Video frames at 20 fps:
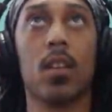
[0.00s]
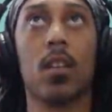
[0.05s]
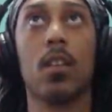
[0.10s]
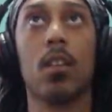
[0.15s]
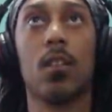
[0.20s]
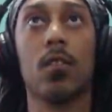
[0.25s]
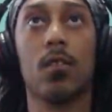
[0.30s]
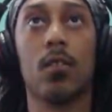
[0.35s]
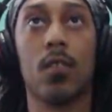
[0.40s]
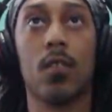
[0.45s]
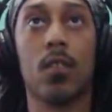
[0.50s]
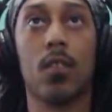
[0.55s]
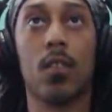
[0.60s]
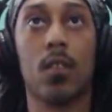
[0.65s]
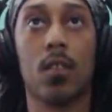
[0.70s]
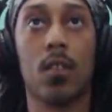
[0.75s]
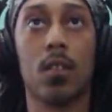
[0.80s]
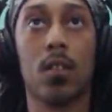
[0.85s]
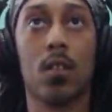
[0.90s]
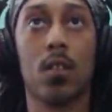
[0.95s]

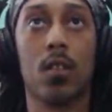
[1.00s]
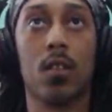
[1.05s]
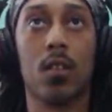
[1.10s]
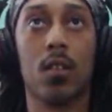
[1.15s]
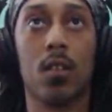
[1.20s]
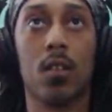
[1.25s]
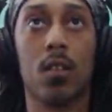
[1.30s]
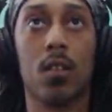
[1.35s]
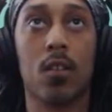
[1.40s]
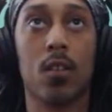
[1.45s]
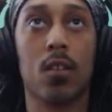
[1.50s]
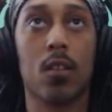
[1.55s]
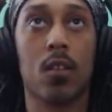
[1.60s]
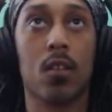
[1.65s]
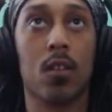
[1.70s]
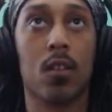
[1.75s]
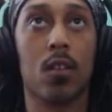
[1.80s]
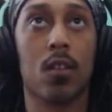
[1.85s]
(no one is talking)